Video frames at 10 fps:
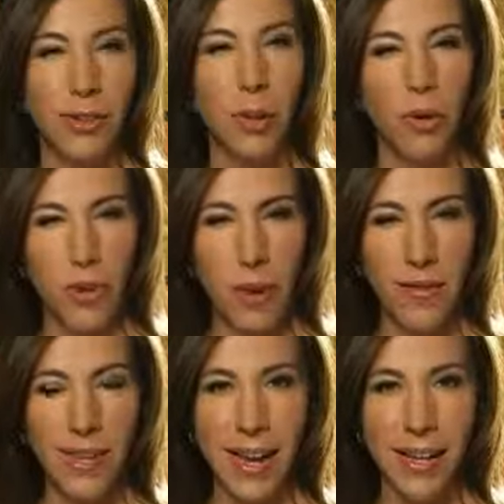So if you
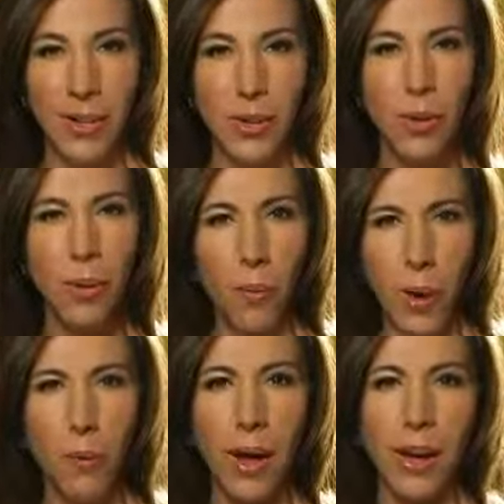have a tattoo,
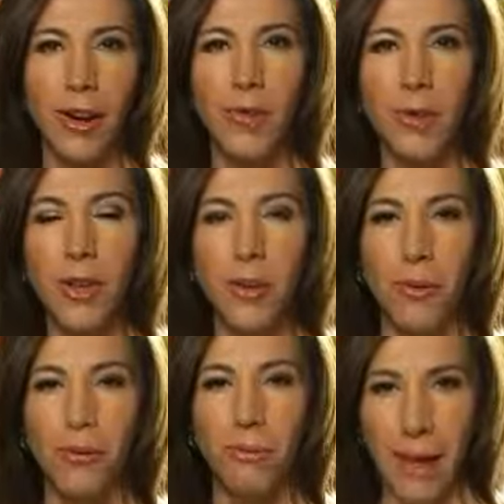we want to hear from
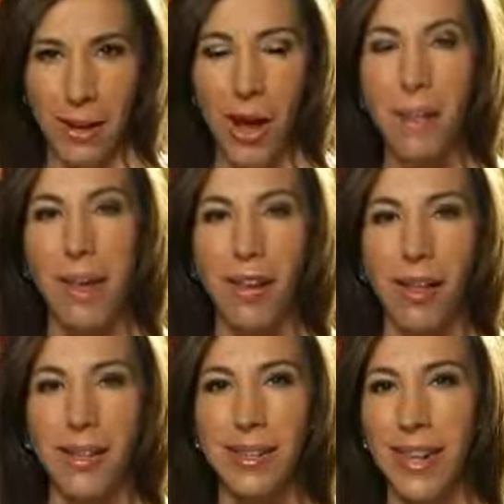you. Make a comment
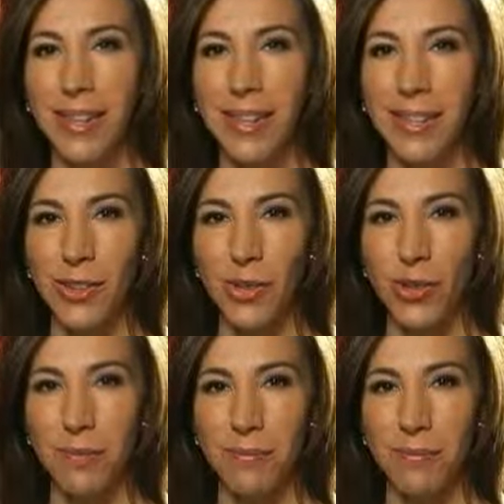on the Daily Dish.